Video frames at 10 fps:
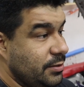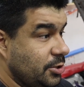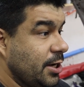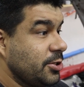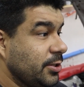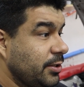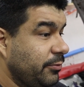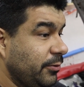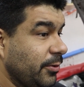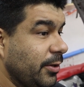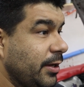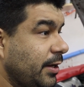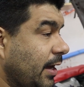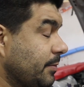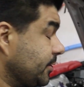changing the fuel.
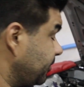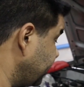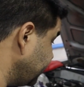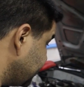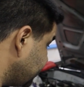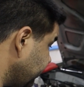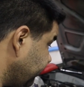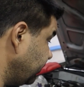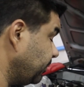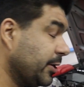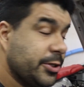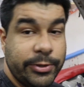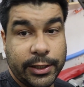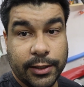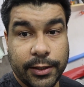I'm still running the stock fuel pressure
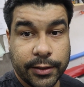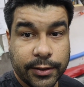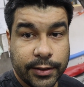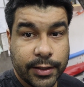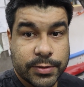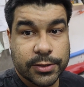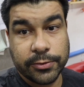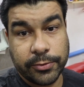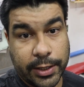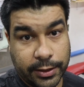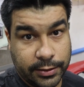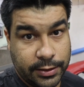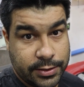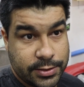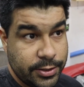regulator. I'm still running
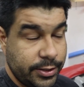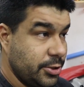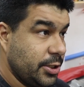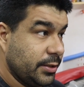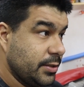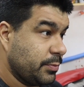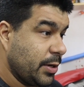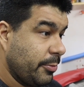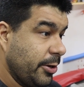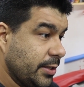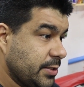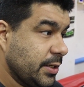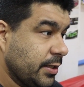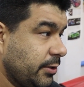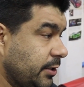the stock injectors, primary and
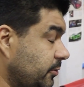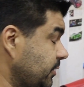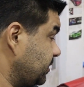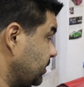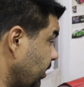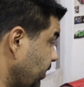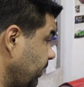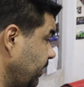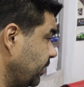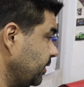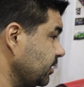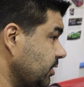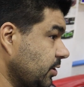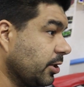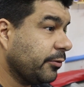secondary stock
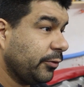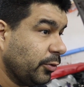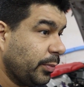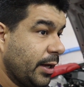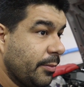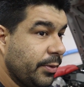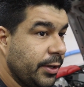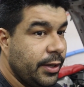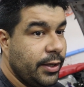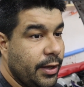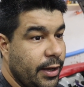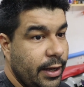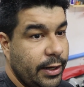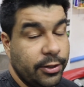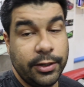fuel pump.
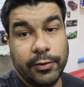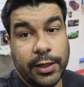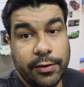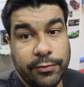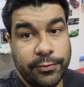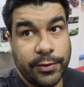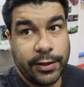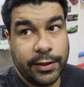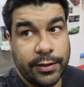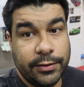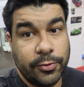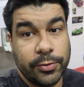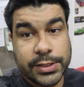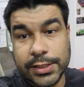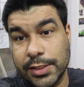I don't even have the
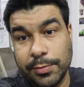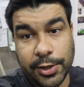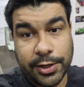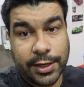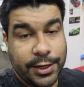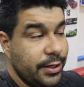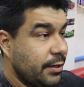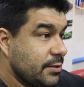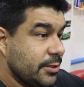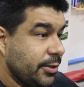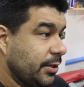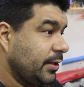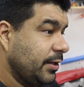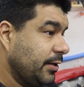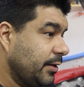resistor mod done. I've still got
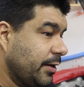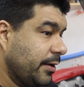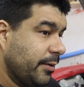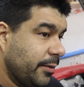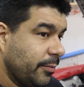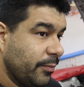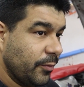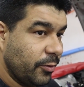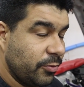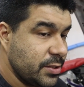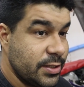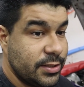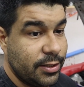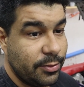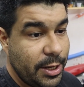the
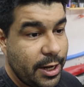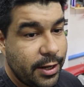resistor in the back.